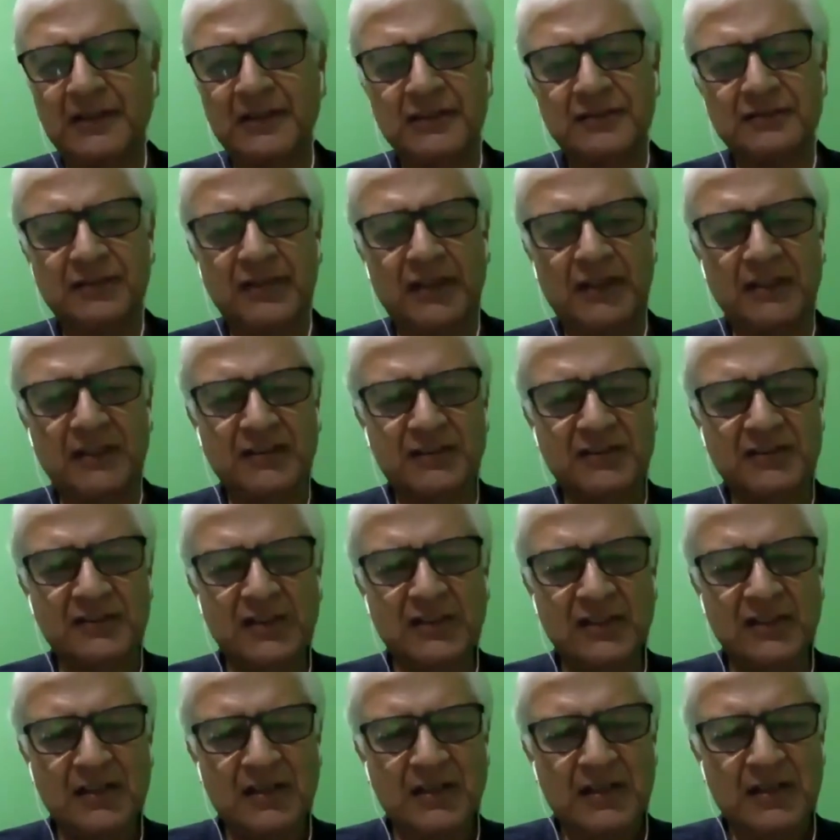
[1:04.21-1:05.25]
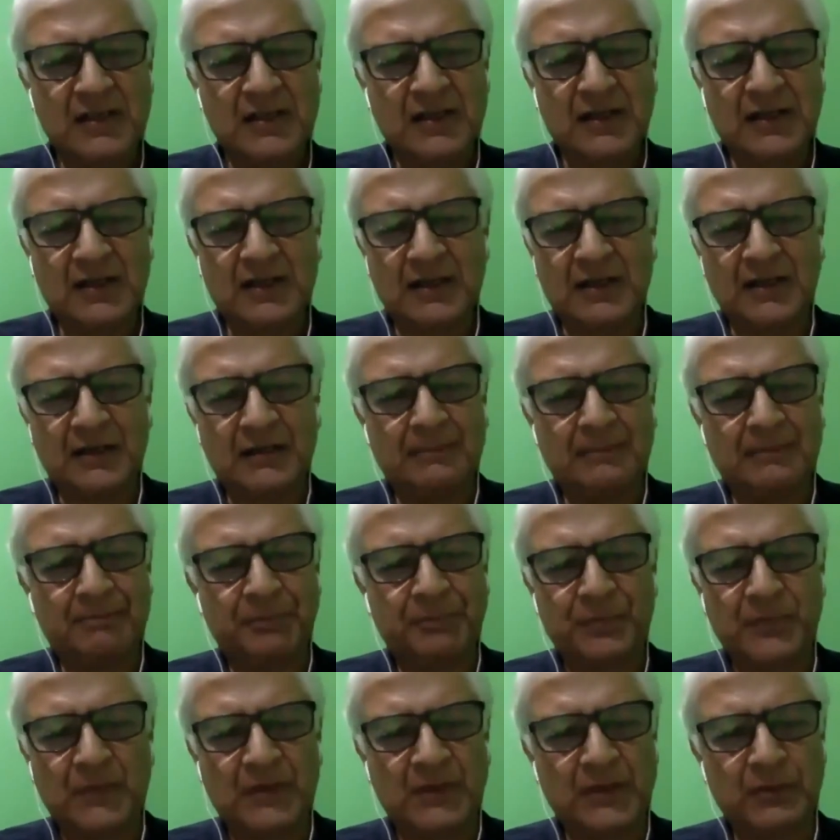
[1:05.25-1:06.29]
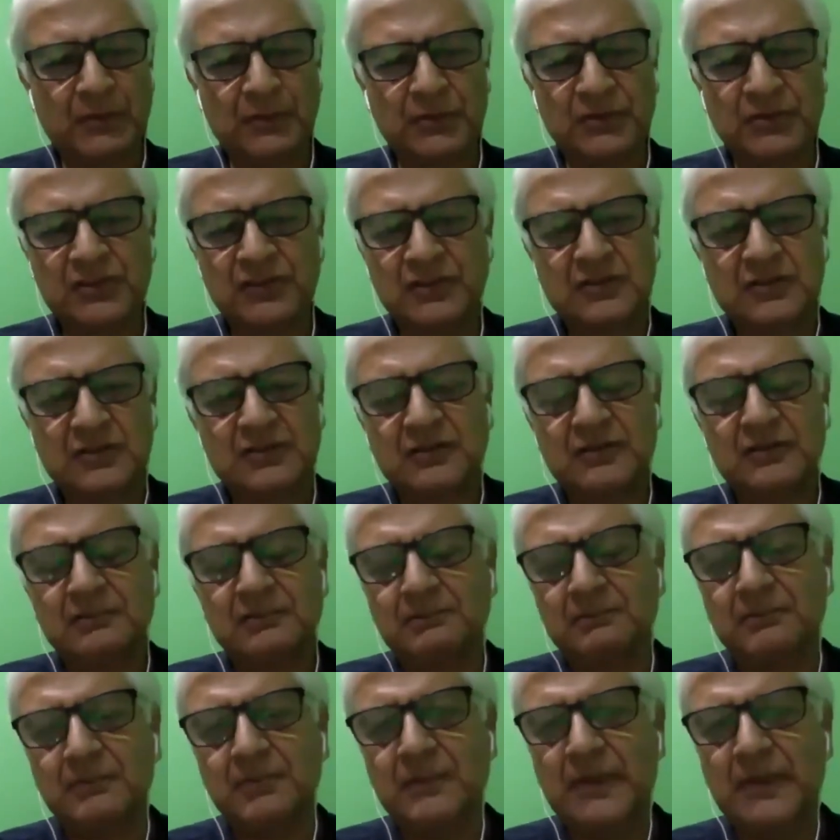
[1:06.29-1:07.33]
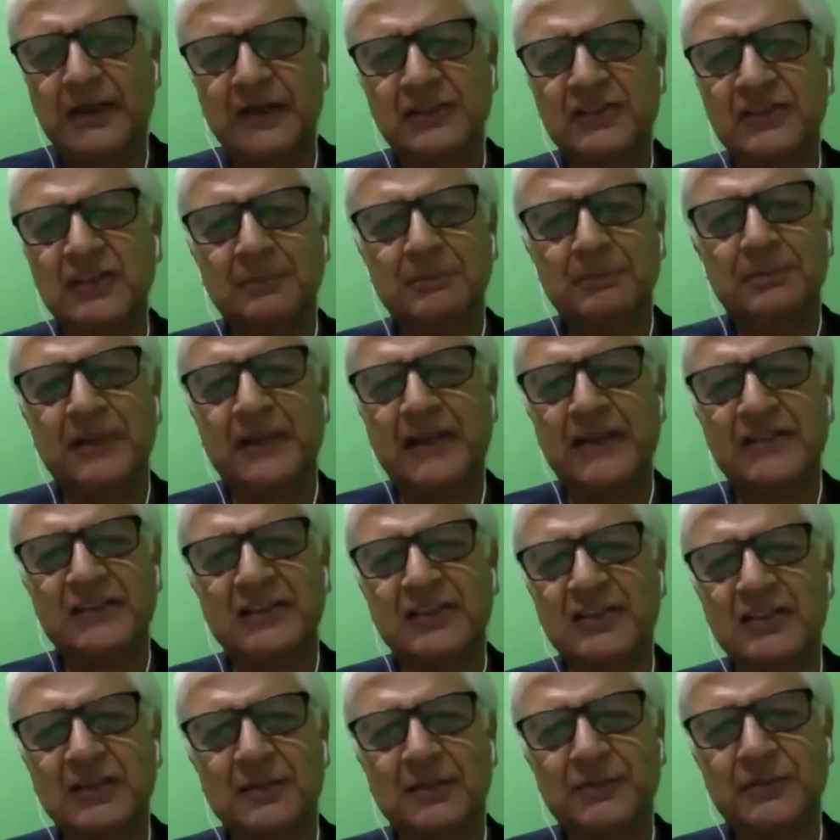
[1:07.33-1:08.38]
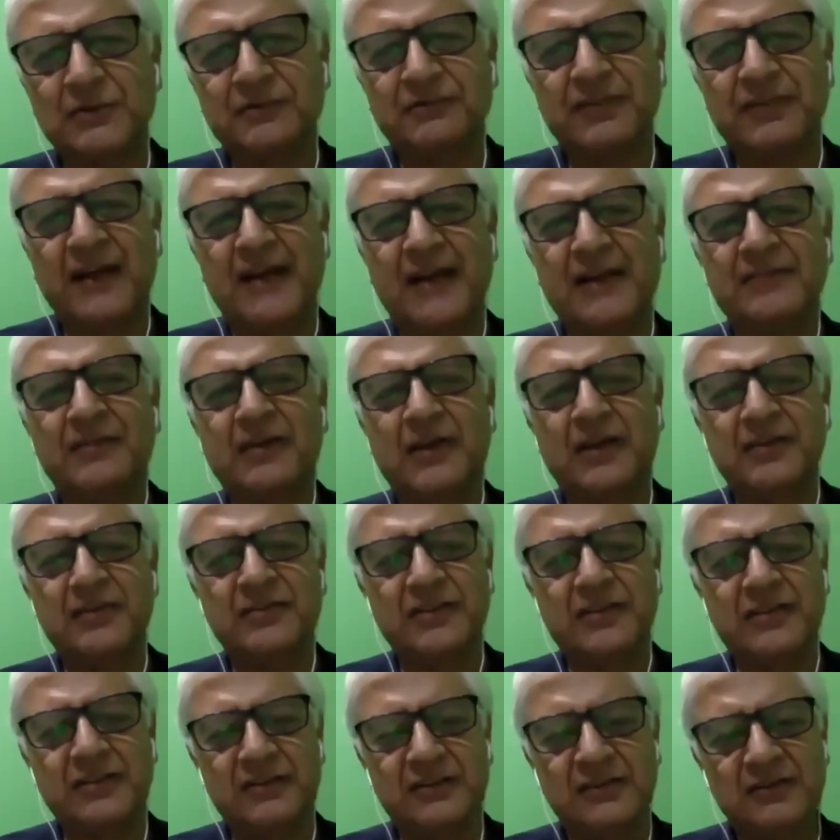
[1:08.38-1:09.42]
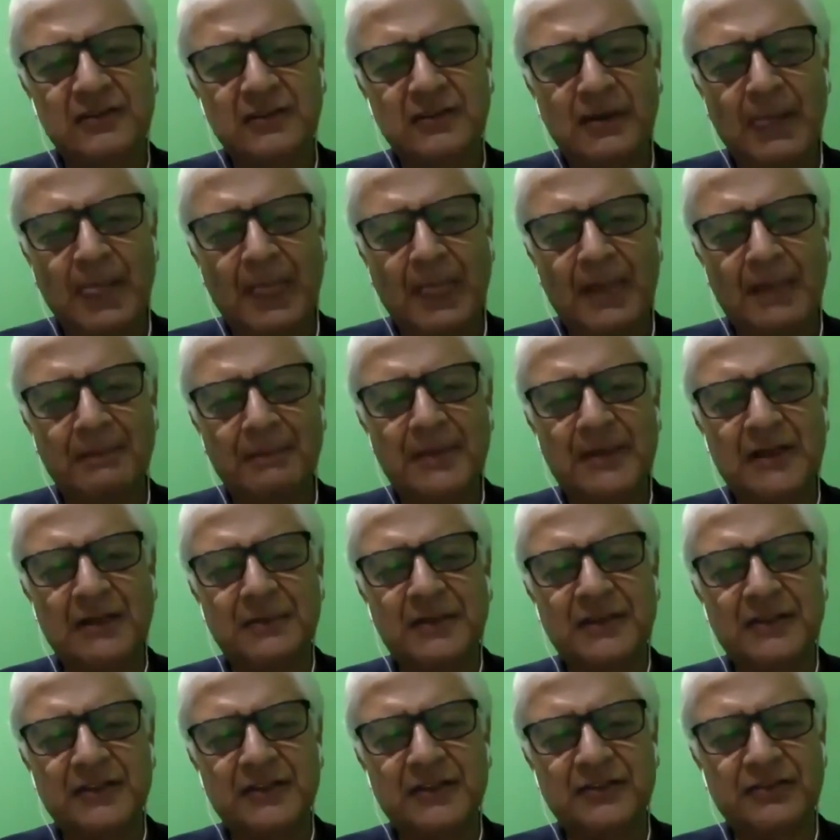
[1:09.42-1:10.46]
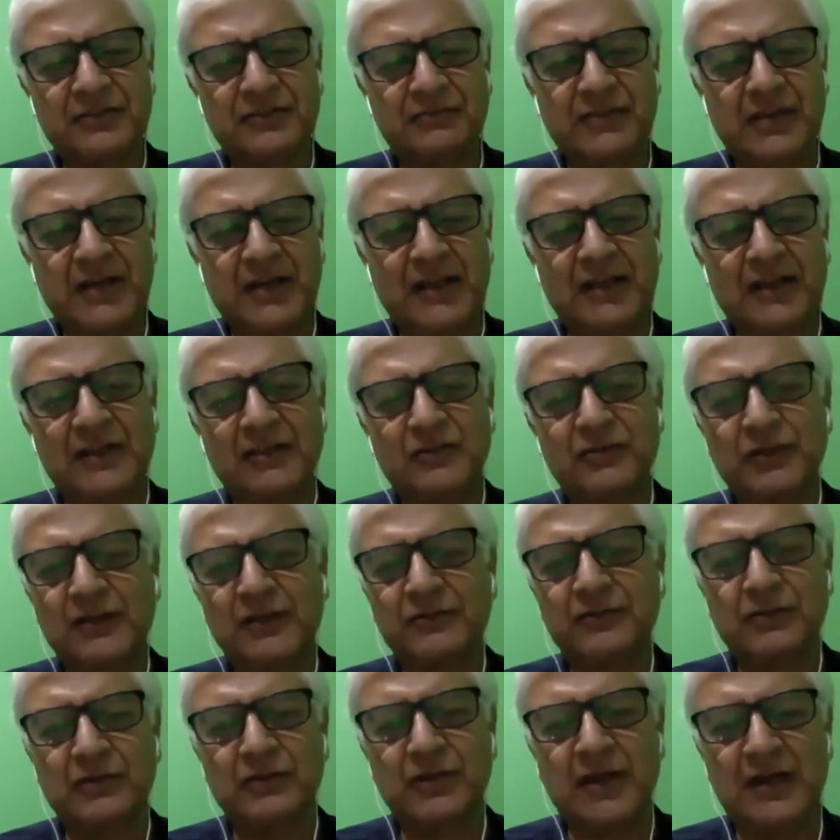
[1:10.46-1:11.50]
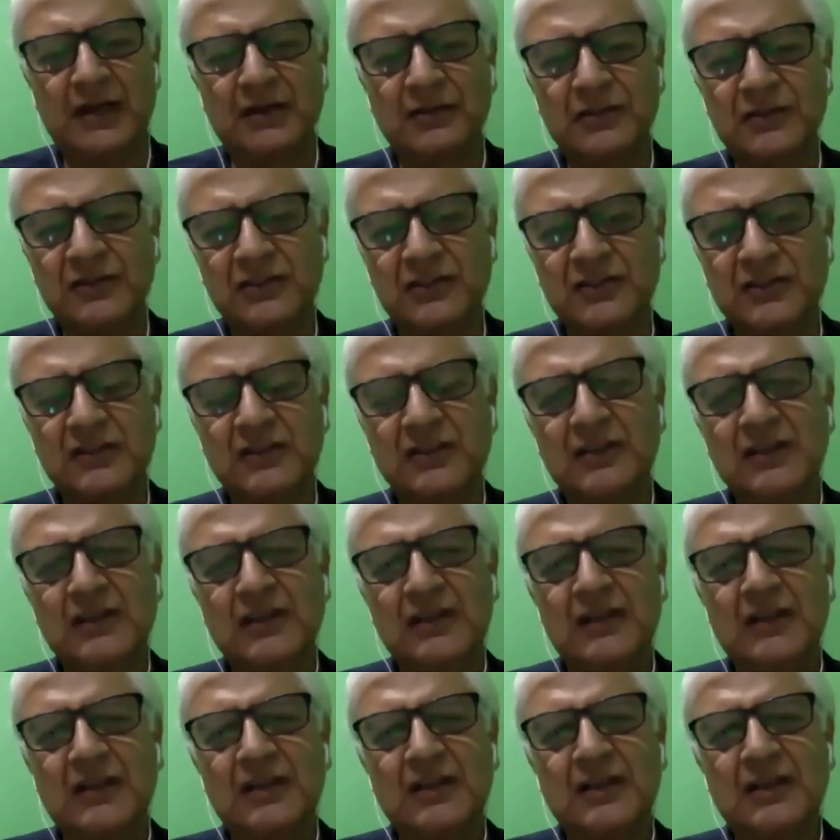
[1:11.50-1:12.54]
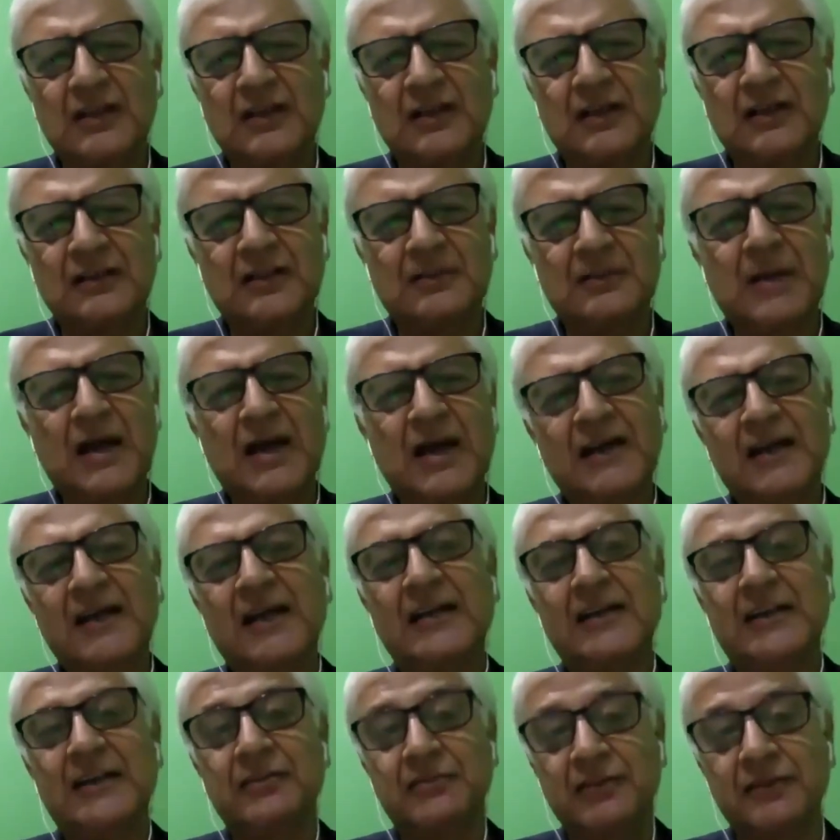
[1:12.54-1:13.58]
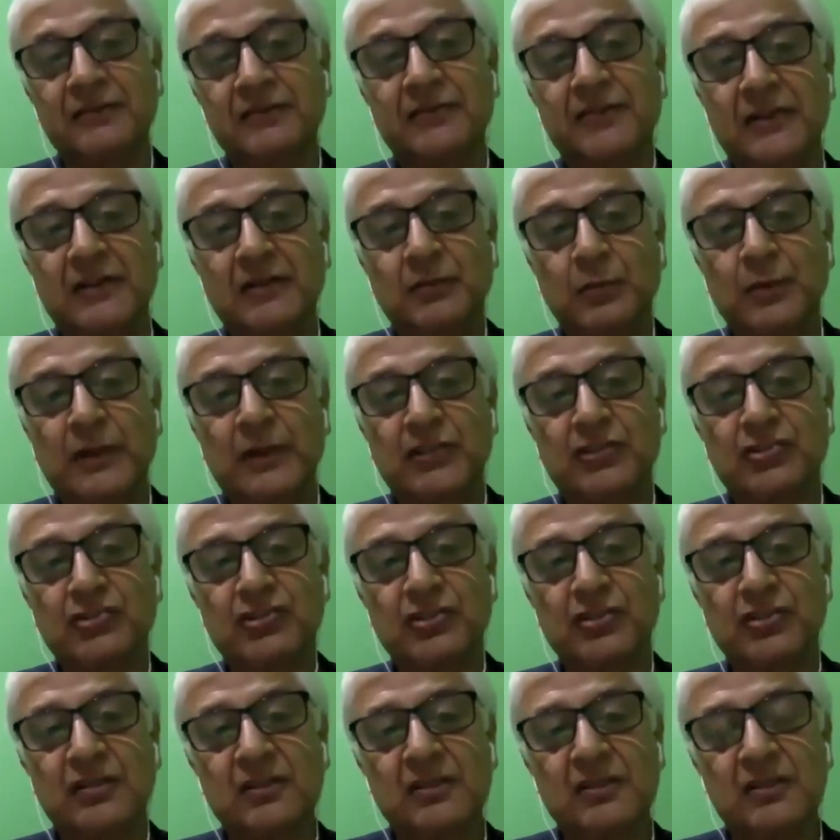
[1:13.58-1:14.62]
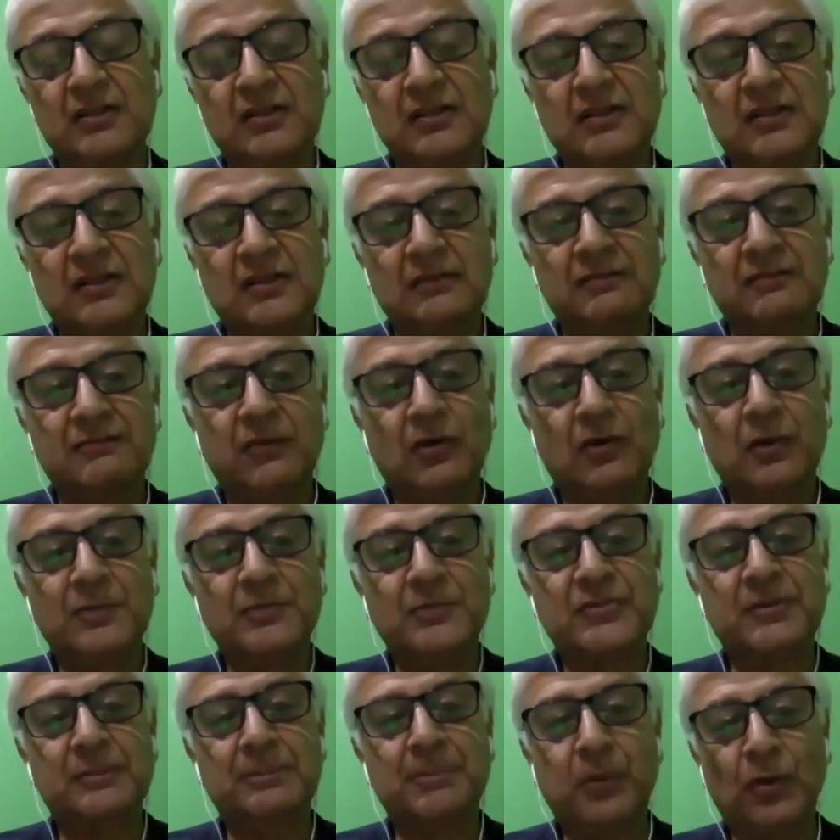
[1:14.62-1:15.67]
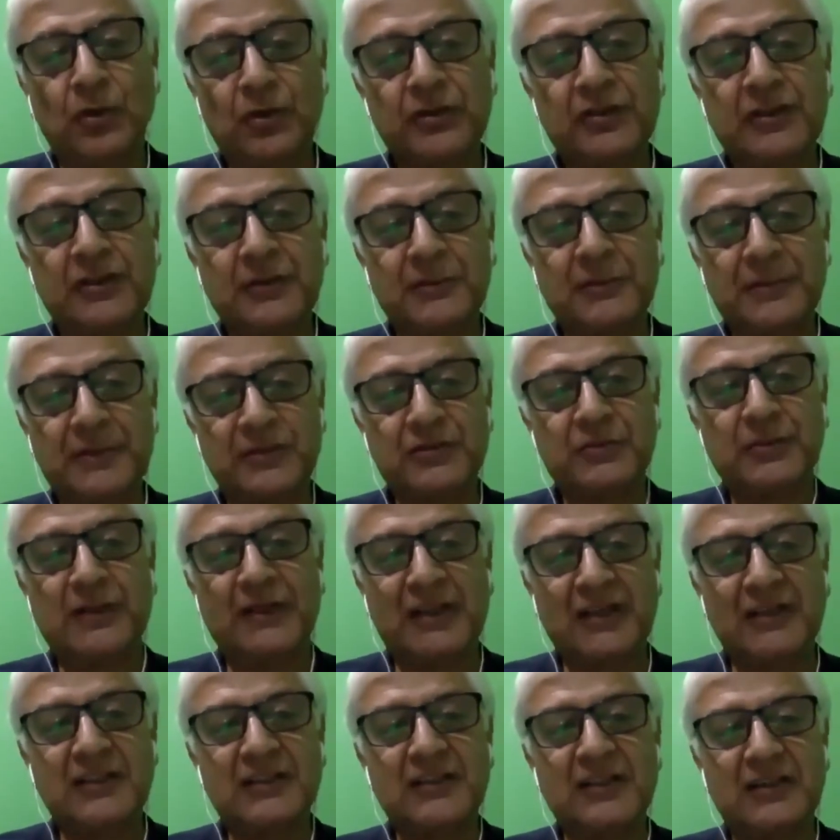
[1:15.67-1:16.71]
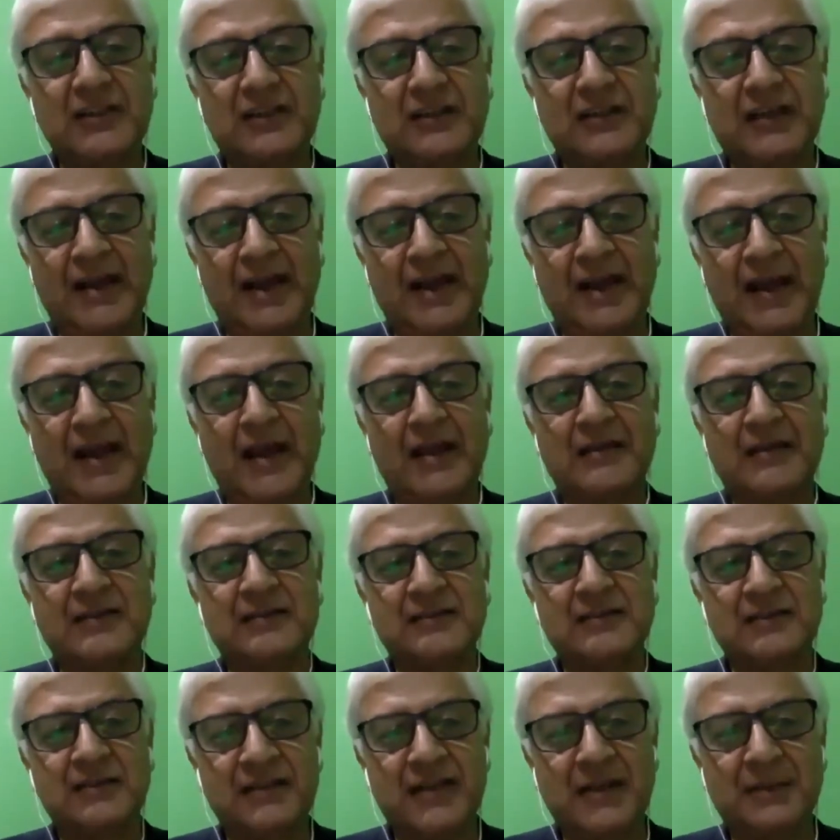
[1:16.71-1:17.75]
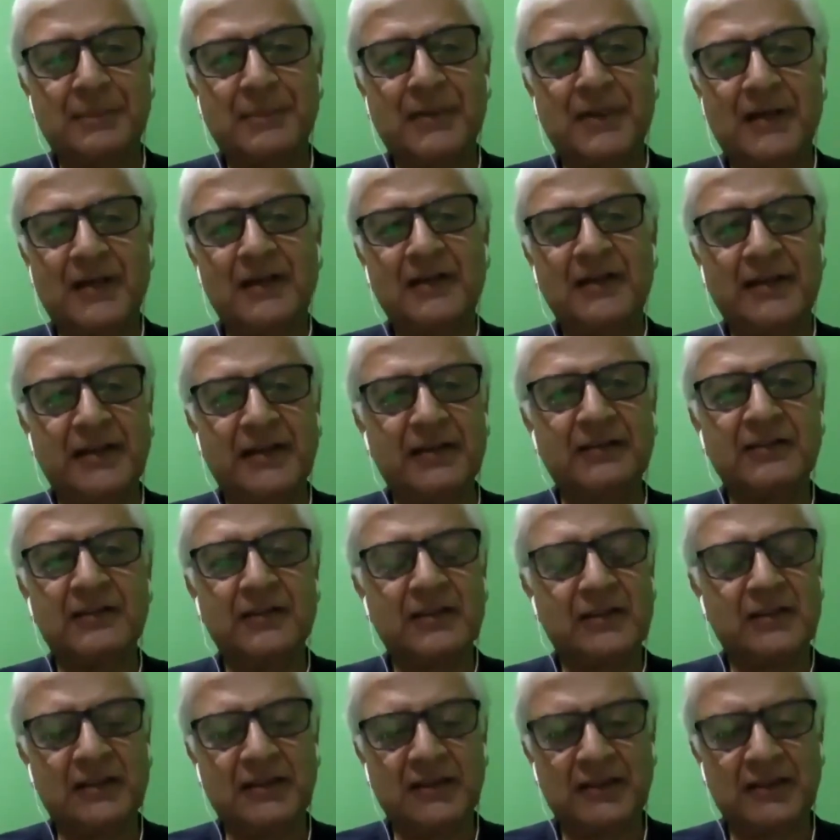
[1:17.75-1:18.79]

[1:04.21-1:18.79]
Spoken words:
these floods. There was, in some places, up to 500 millimeters of rain in 24 hours. The Mahakali River, which forms the border between India and Nepal here,